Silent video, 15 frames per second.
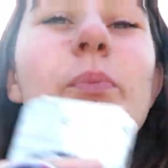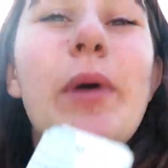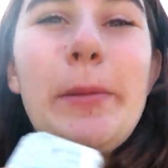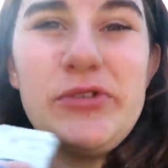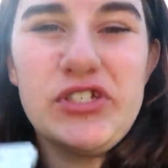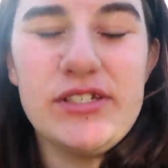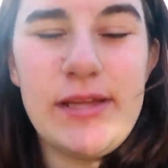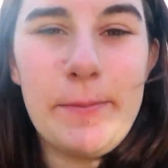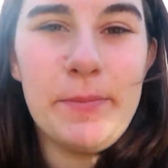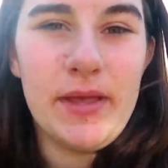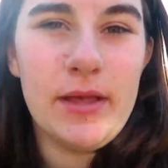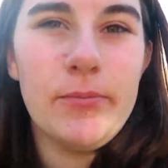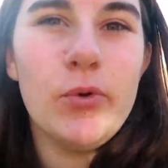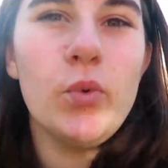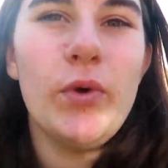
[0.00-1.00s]
I'm just gonna say
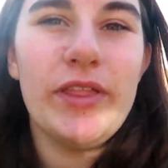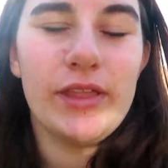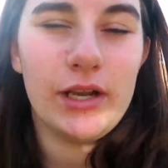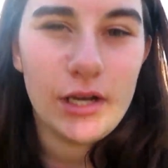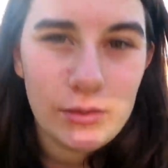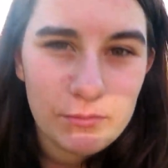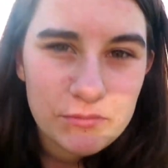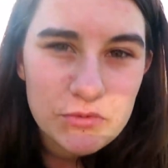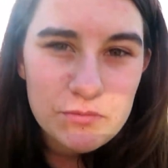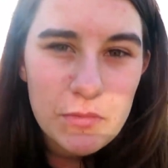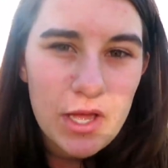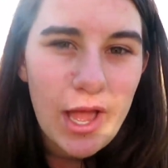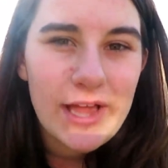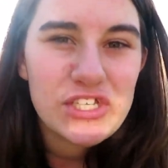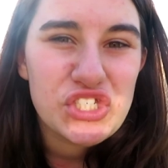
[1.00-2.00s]
people with
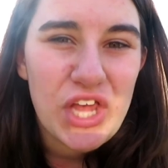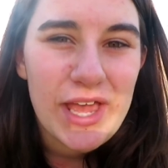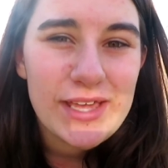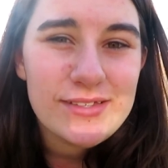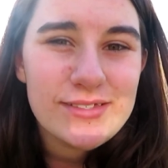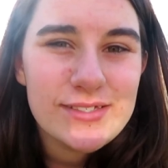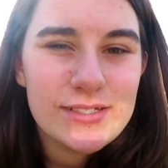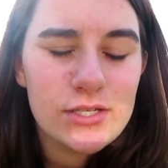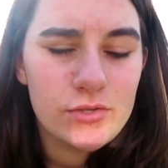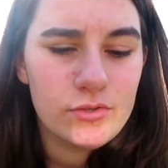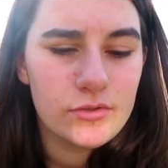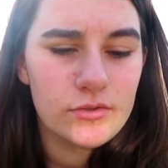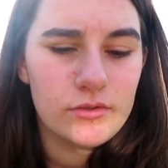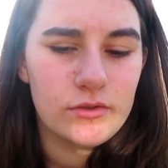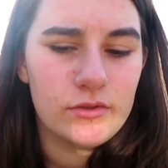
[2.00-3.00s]
a chest,
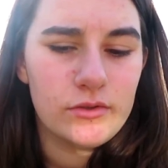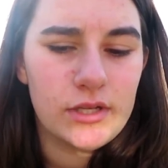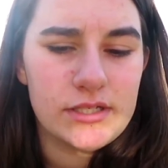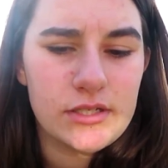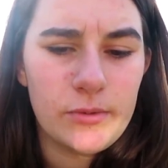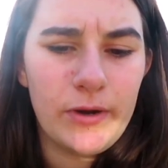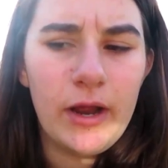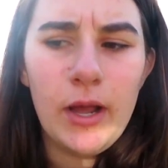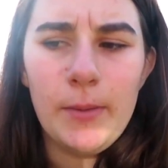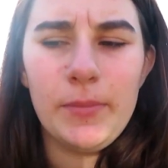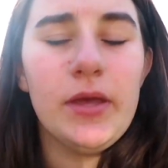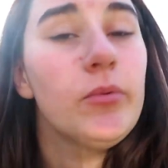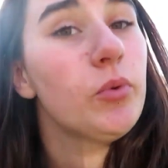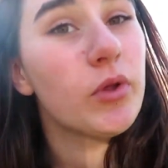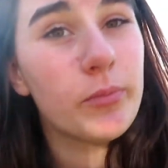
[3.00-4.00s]
that's not right,
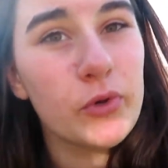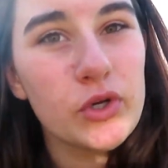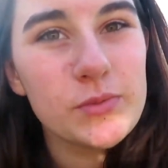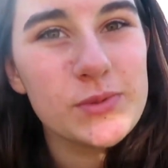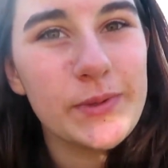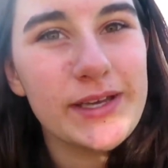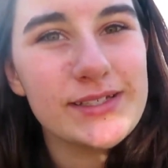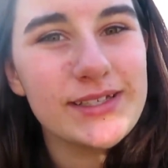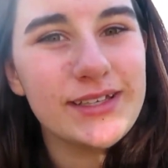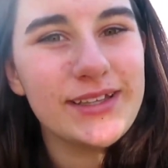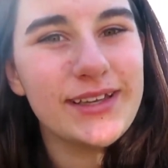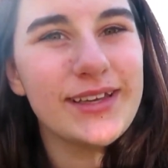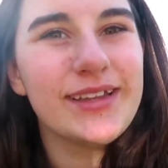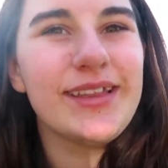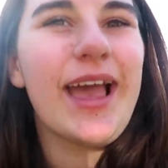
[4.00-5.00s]
people with boobs,
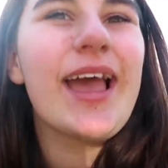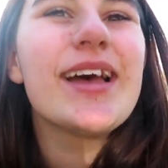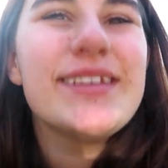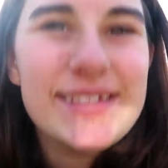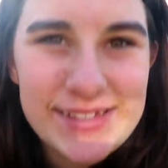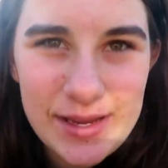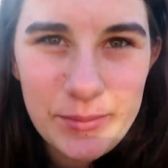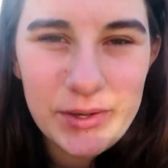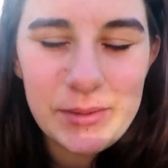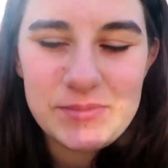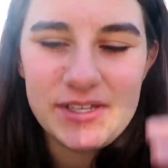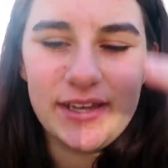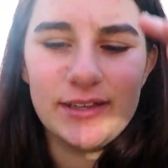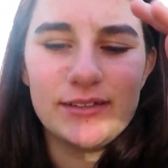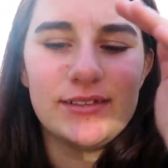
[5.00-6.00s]
basically, they understand what I'm
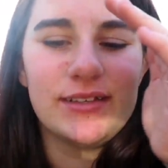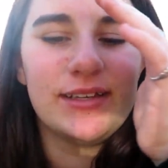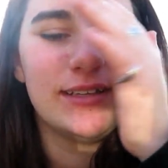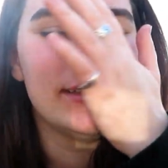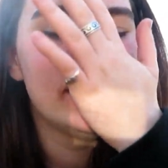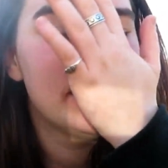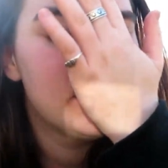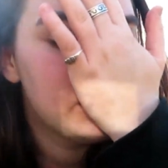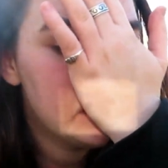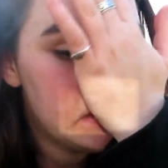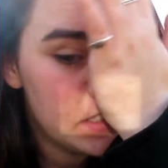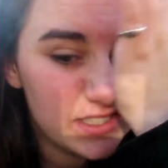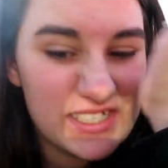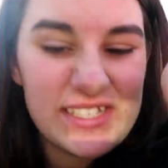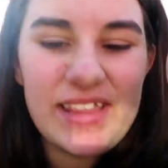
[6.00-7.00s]
saying. I'm
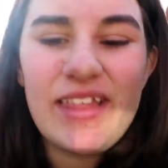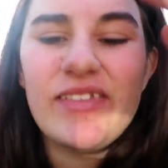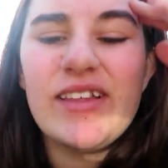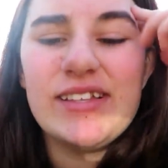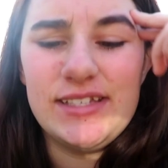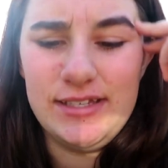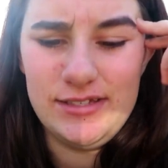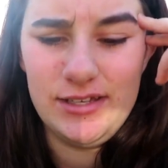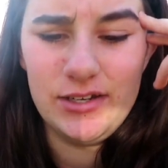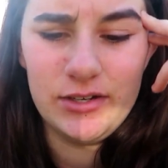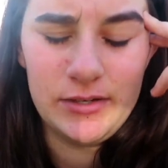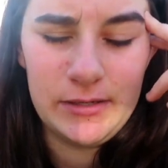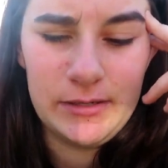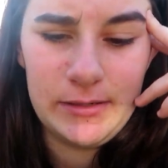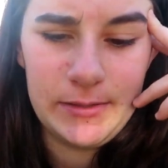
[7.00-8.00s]
just gonna say that's
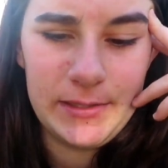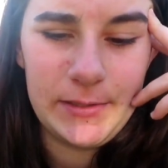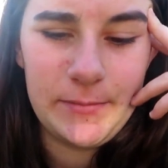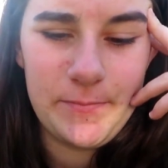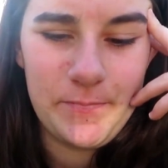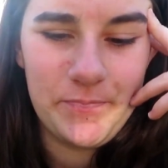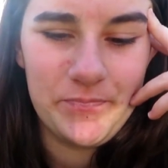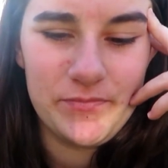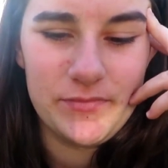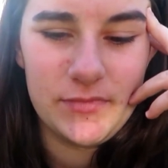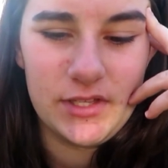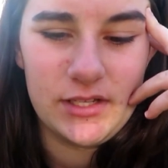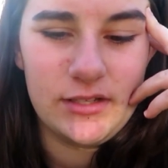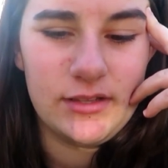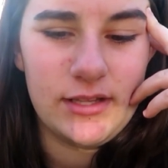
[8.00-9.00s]
easier.
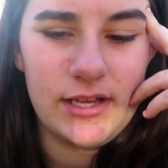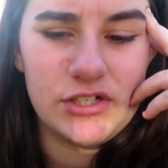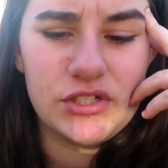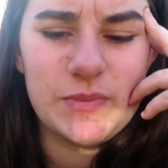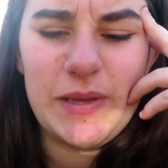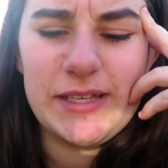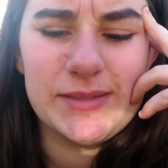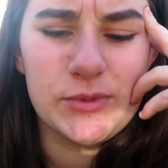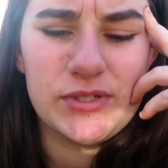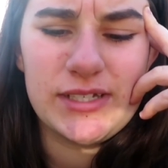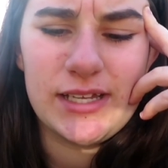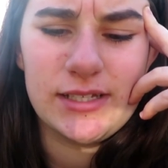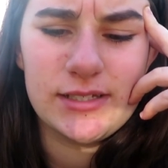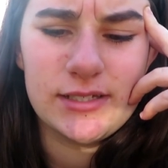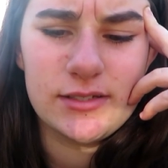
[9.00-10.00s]
That just makes more
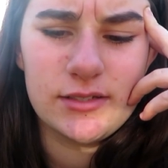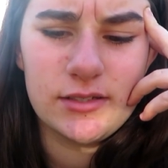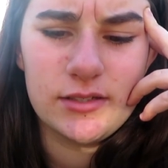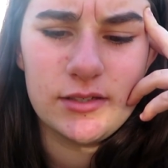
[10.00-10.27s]
sense.